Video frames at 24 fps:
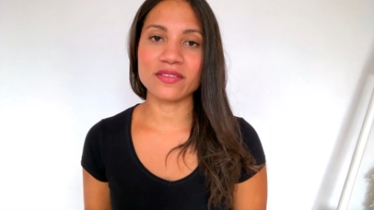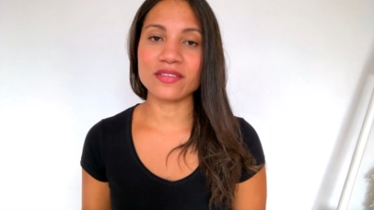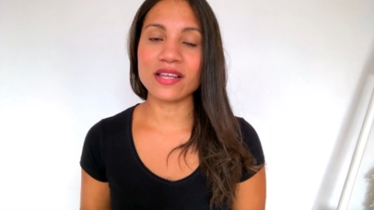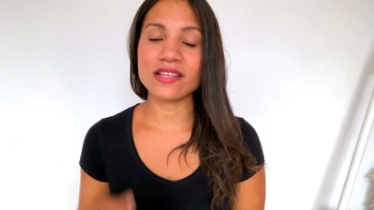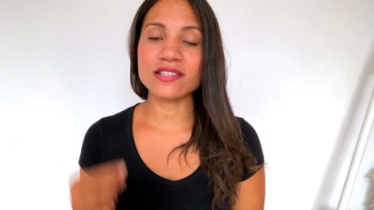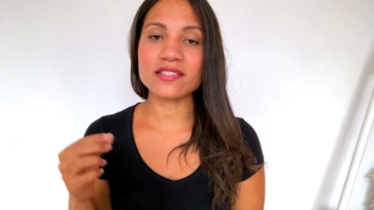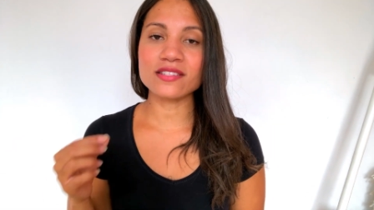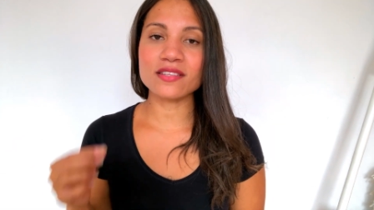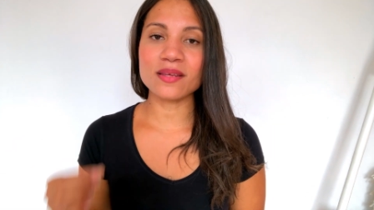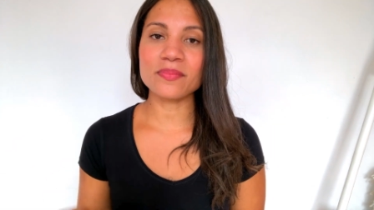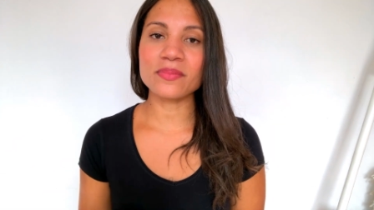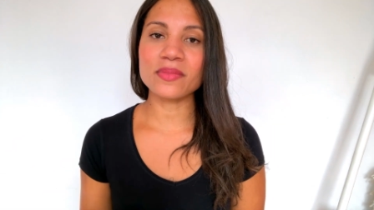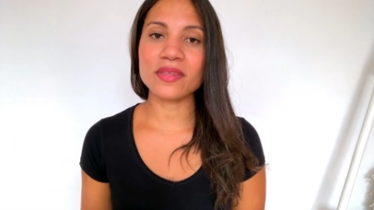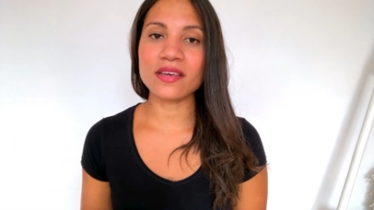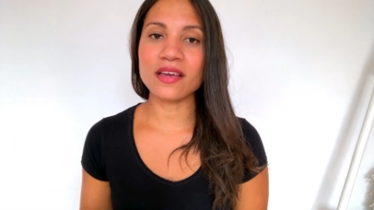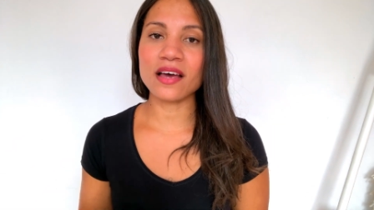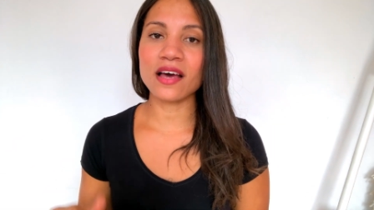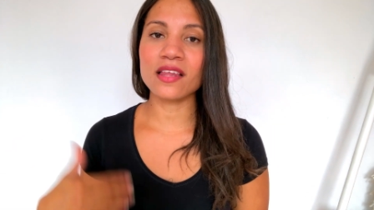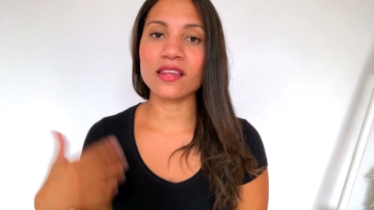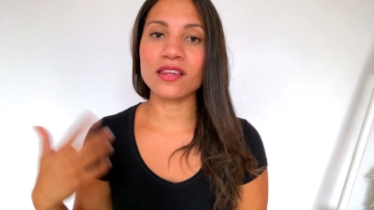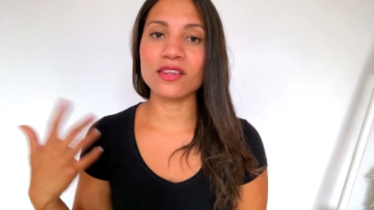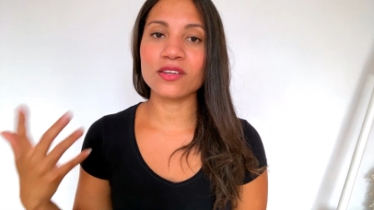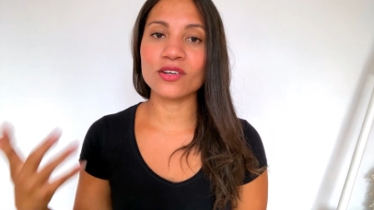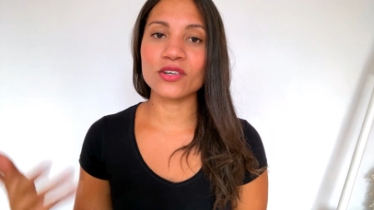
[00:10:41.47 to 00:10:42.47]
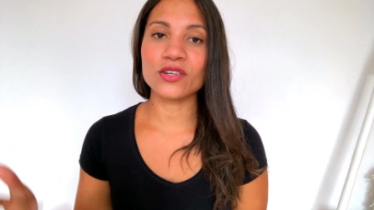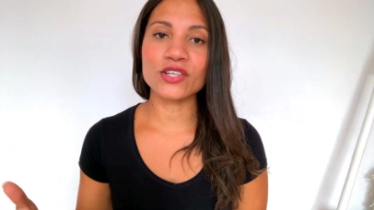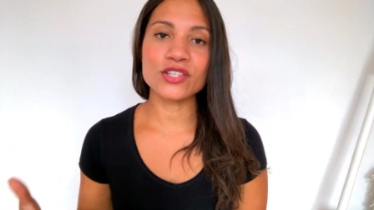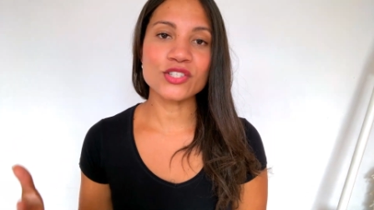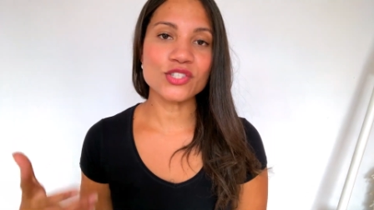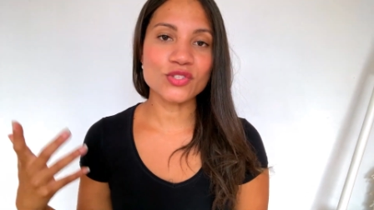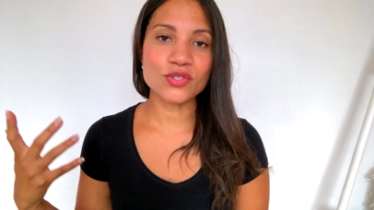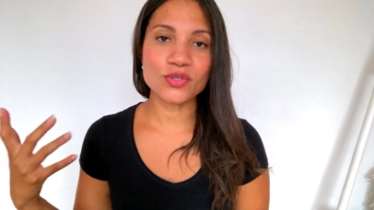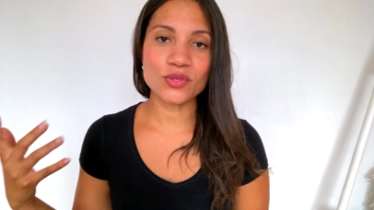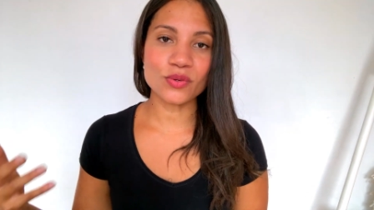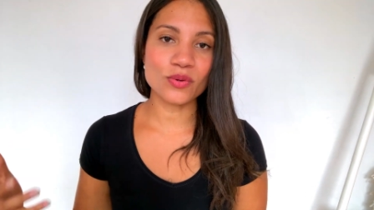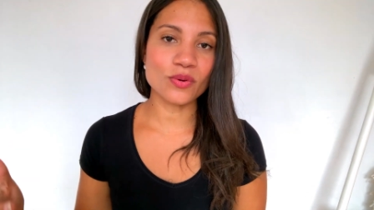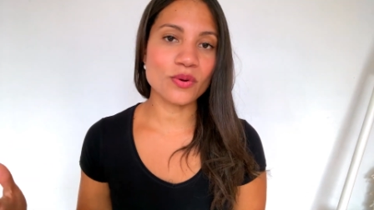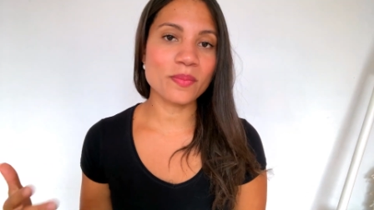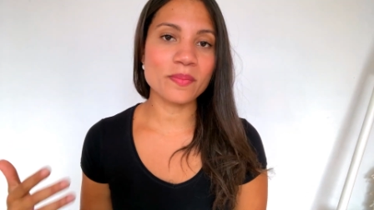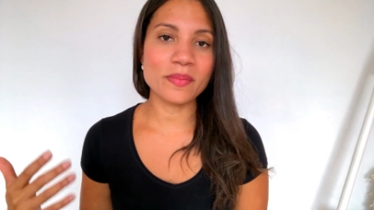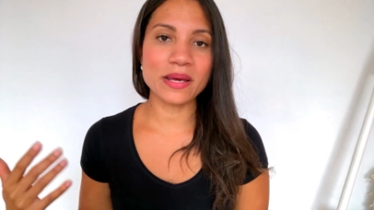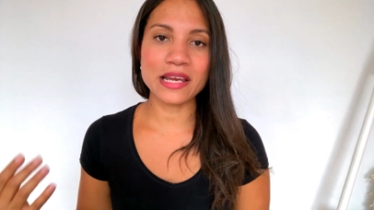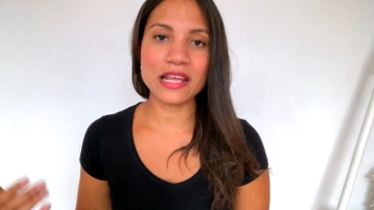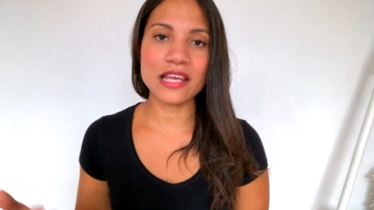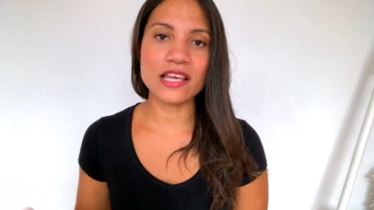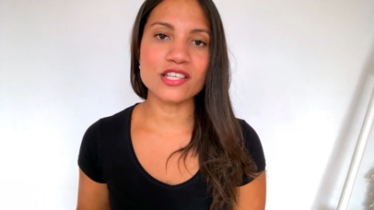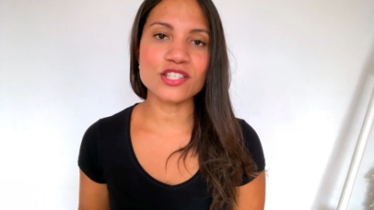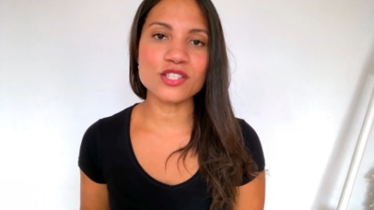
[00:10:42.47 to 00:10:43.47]
and that's something I learned through
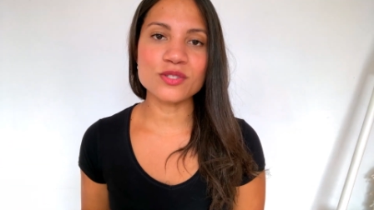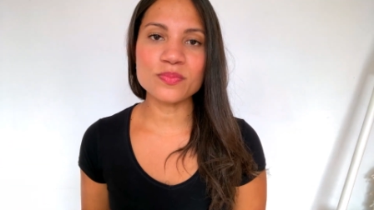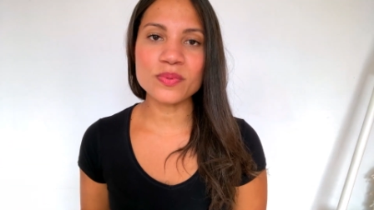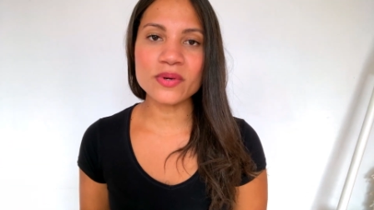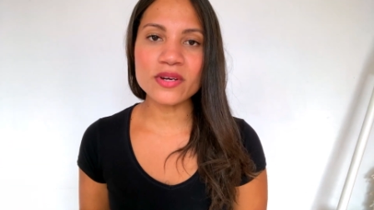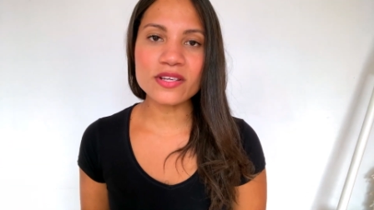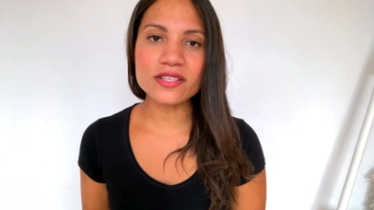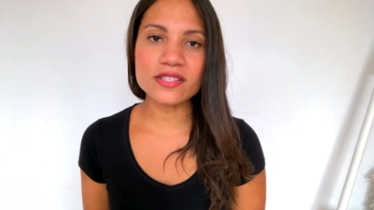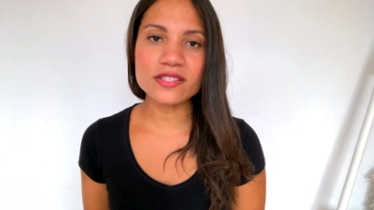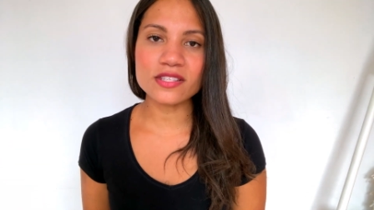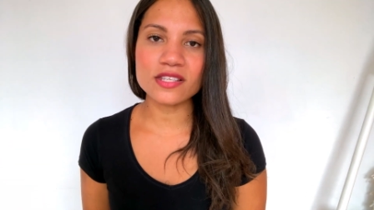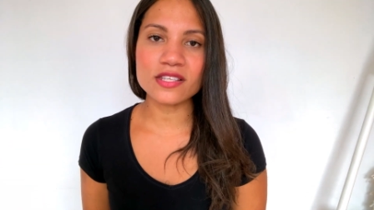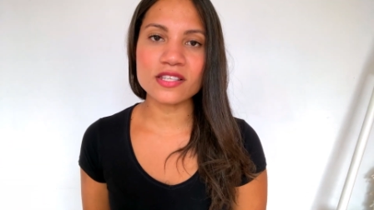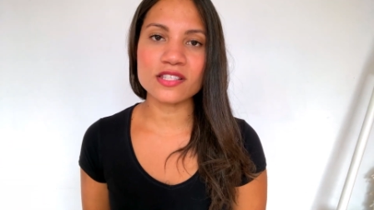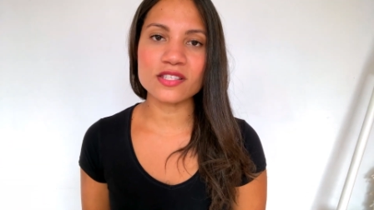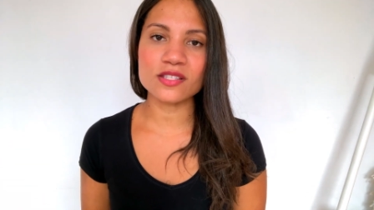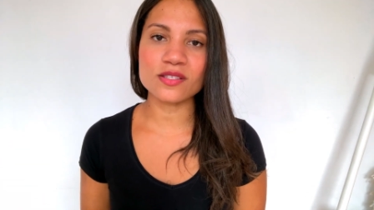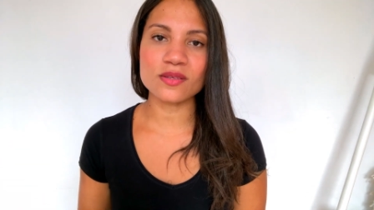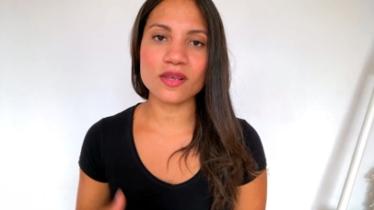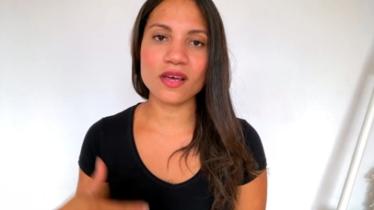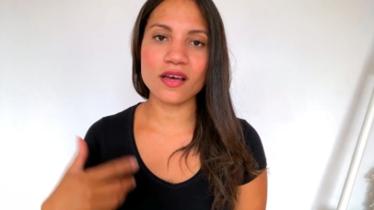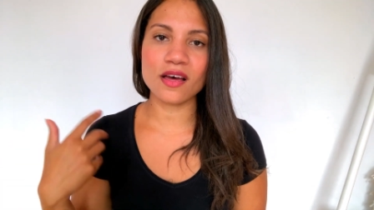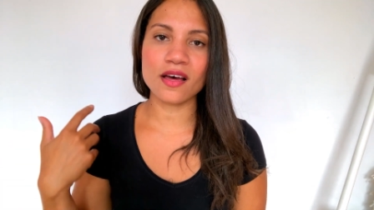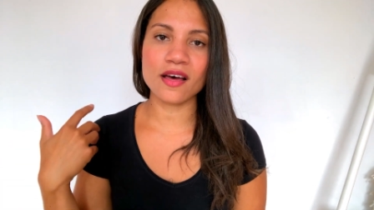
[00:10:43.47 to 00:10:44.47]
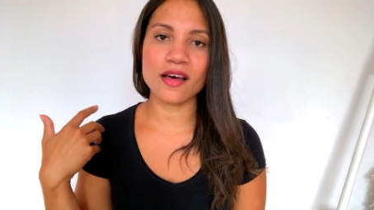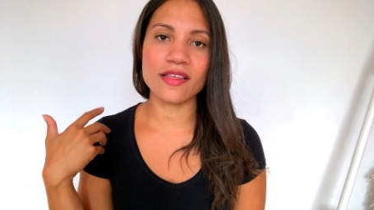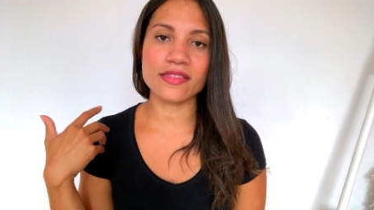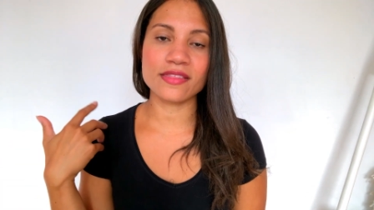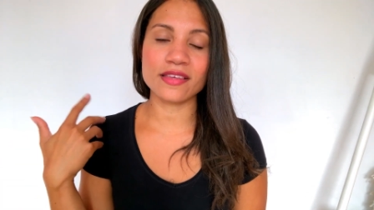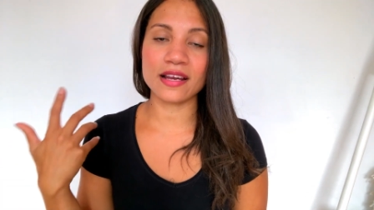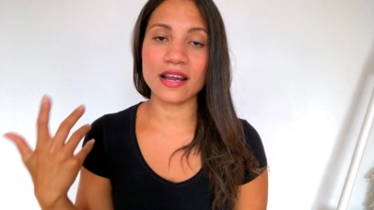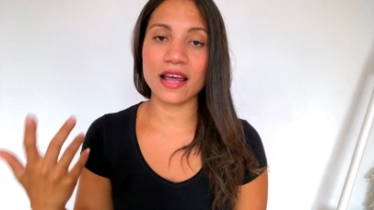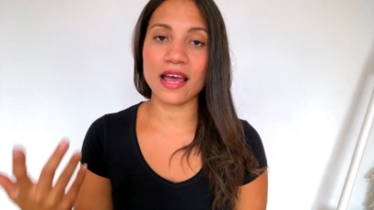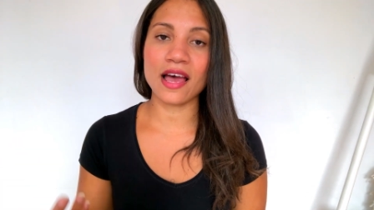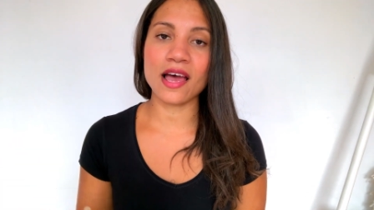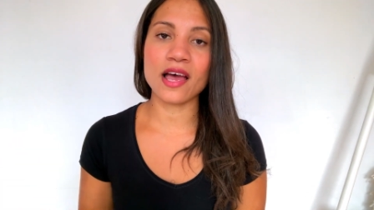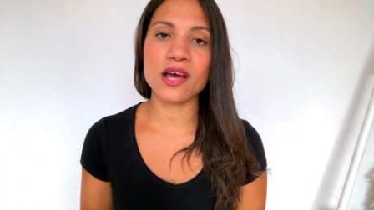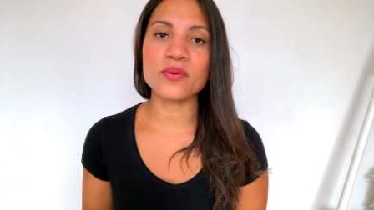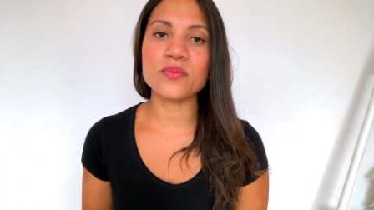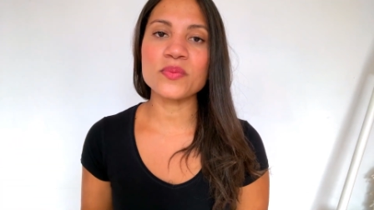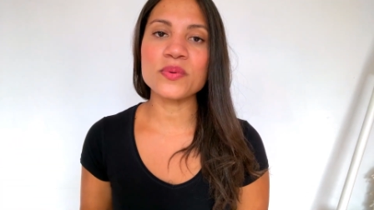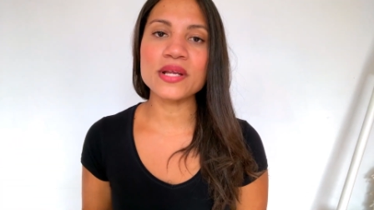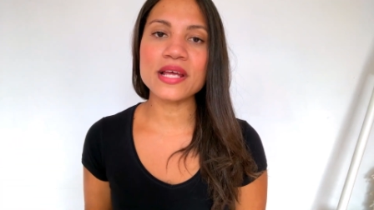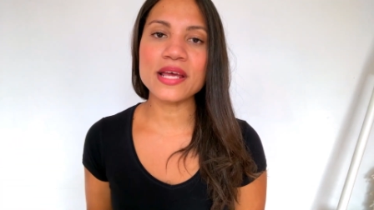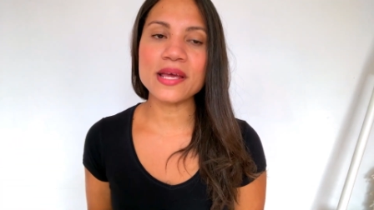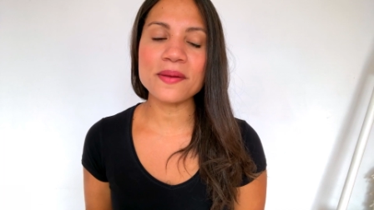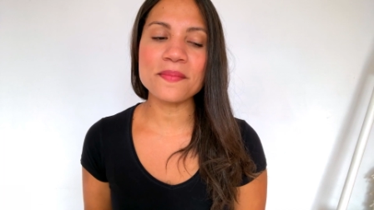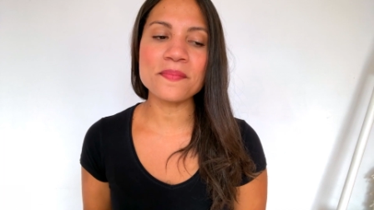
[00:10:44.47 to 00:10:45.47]
many experiences that I had
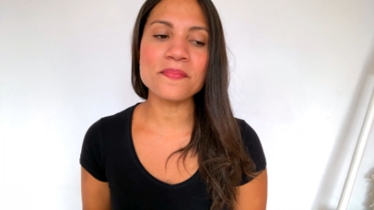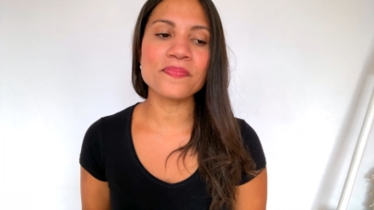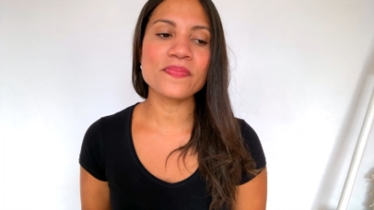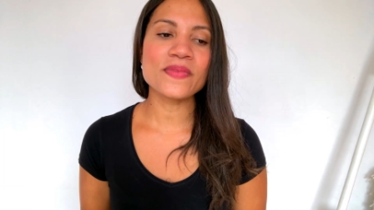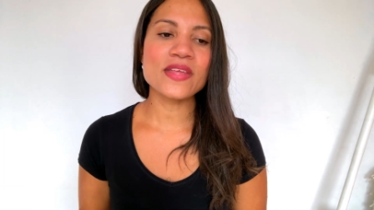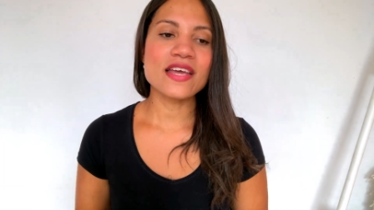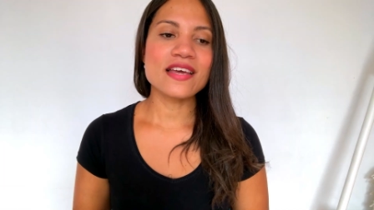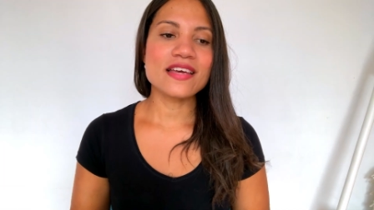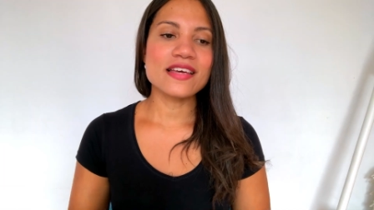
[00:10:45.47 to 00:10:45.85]
with him,